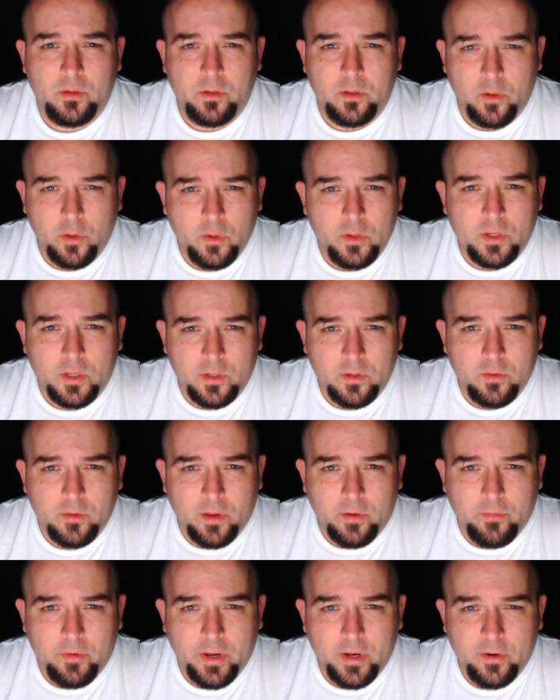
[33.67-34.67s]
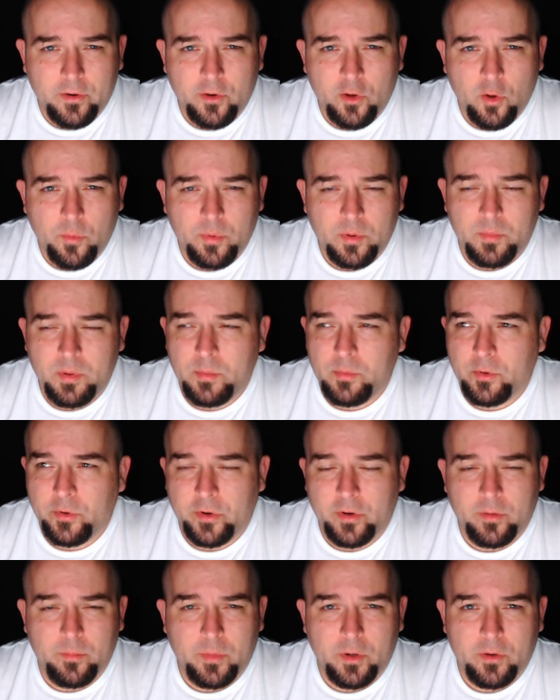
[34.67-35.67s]
You know you can do that, right? Are you hoping people
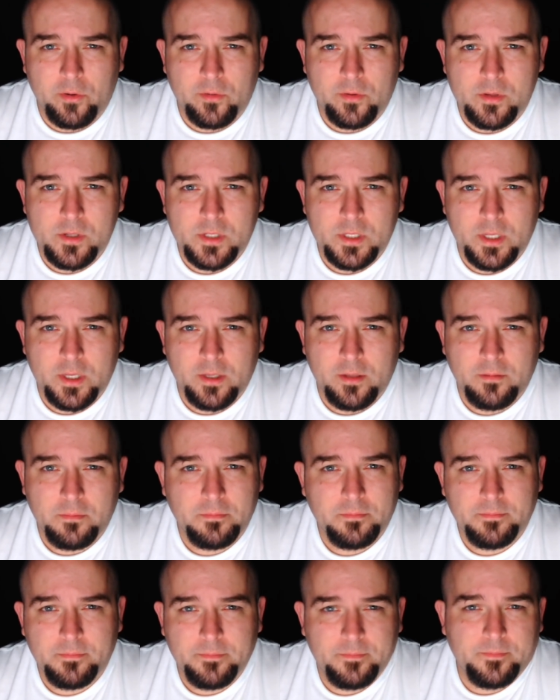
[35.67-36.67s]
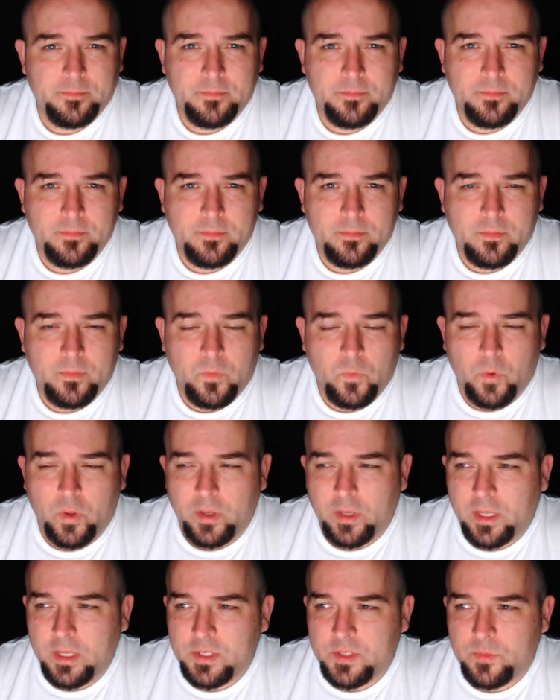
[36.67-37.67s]
are going to mirror this thing?
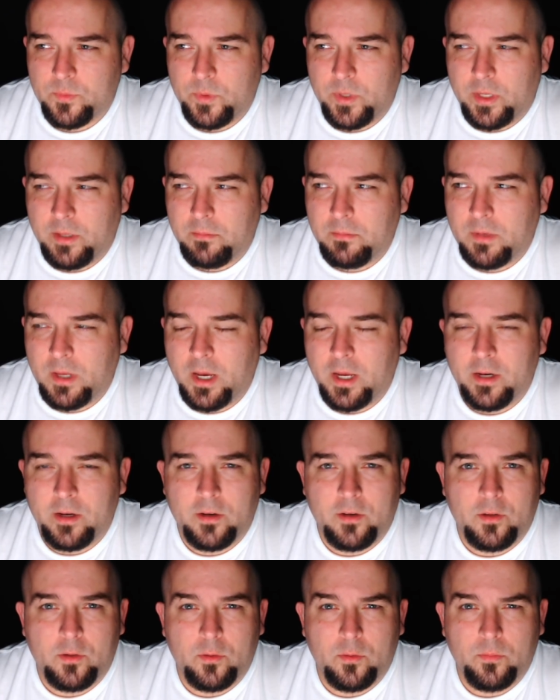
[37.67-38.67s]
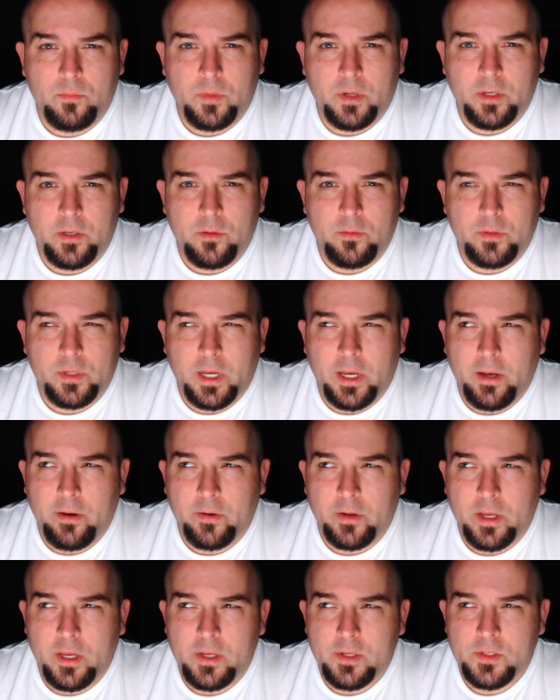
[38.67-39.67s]
Well, I guess we kind of do on Utah
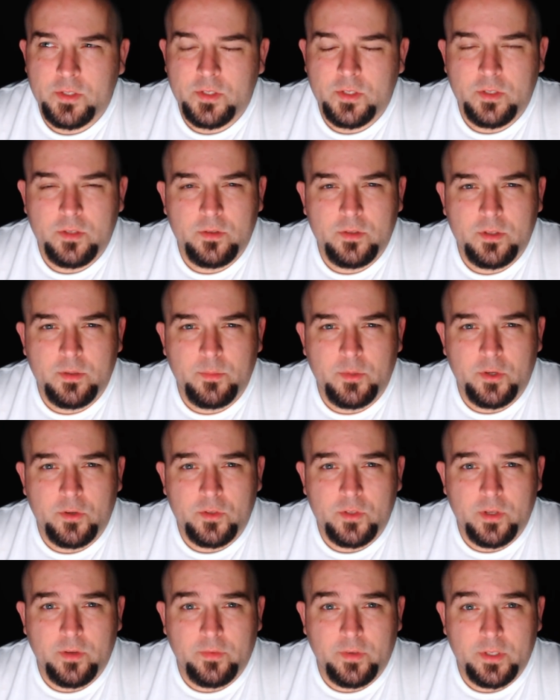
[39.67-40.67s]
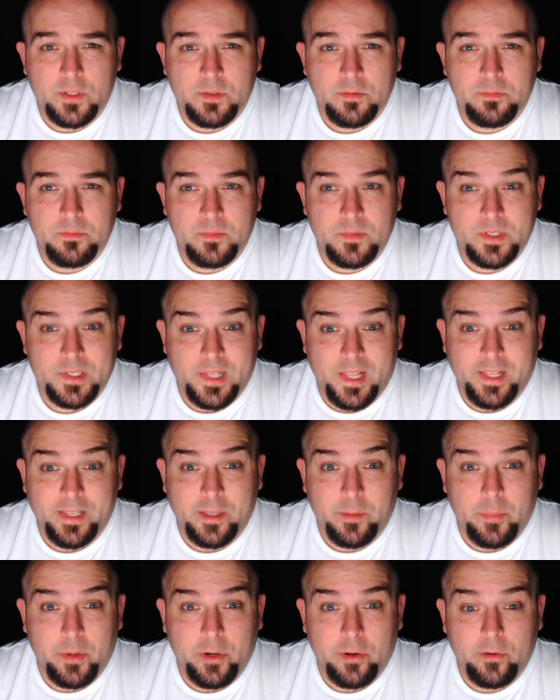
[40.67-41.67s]
Outcasts. Some of your stuff gets
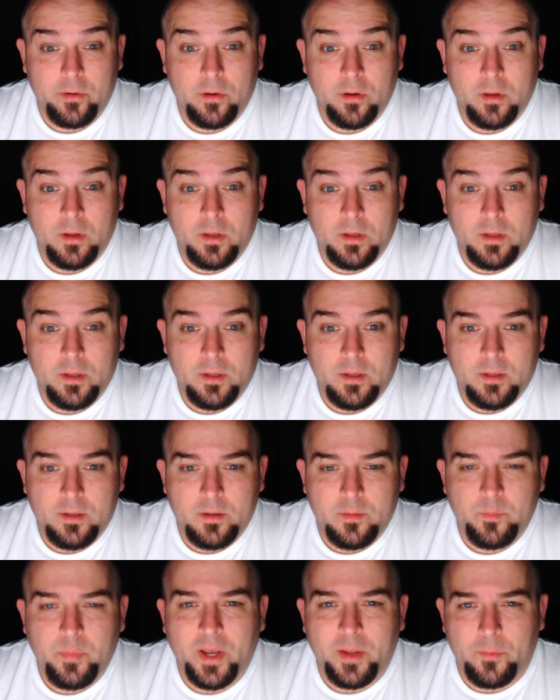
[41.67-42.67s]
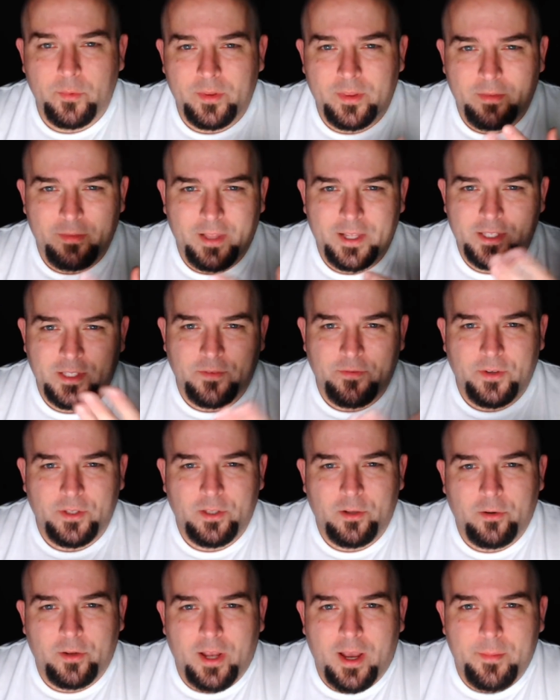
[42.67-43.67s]
slightly mirrored, but with lots of
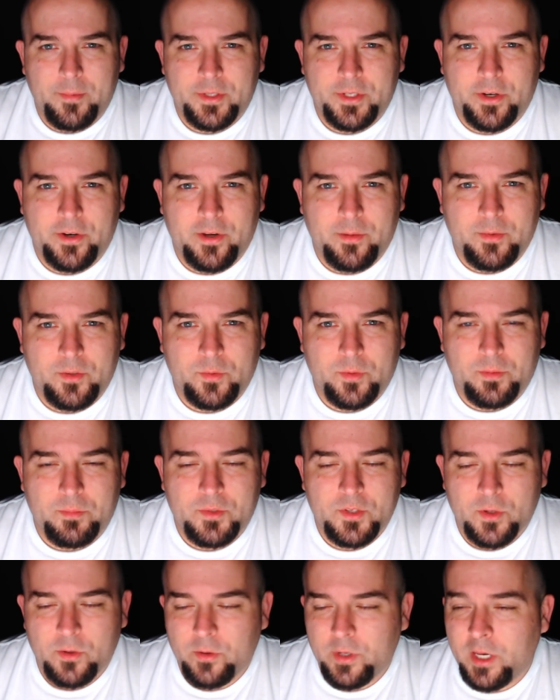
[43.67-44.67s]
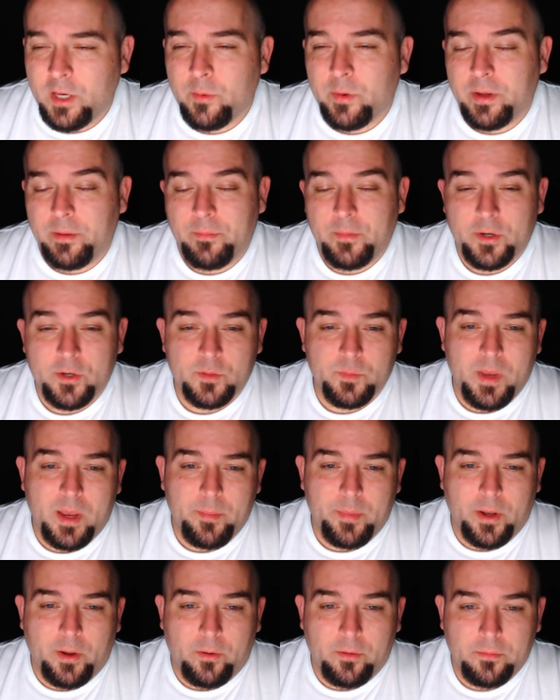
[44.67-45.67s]
fun little commentary in between. So anyway, here's
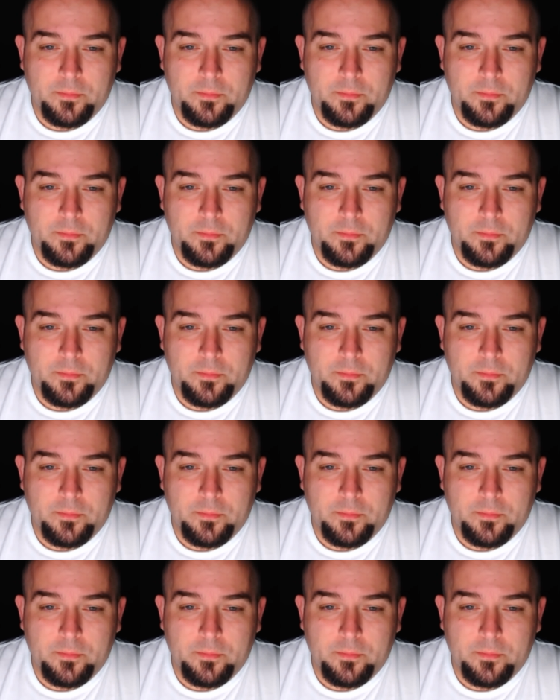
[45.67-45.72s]
Matt